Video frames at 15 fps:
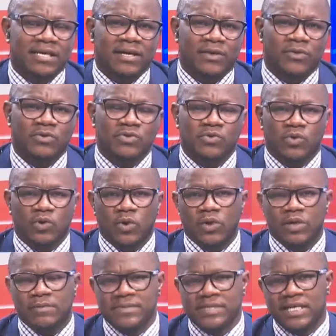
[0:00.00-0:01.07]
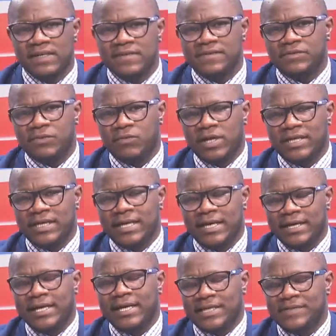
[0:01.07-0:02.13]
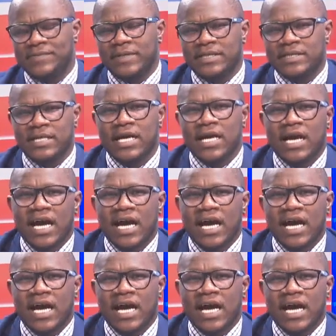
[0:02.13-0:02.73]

uh, those who call themselves uh, experts,